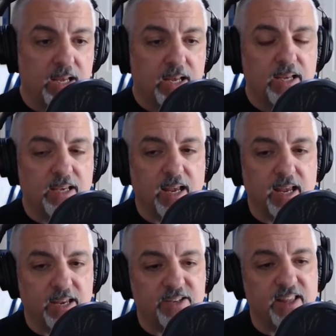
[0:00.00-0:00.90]
get
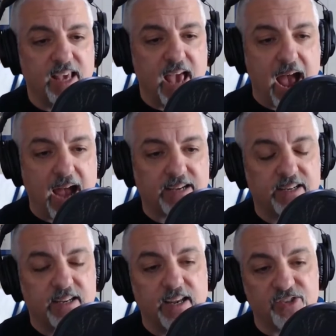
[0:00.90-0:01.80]
into the act
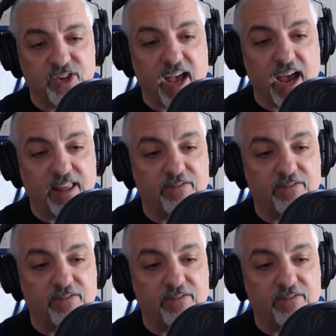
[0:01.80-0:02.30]
as a guy that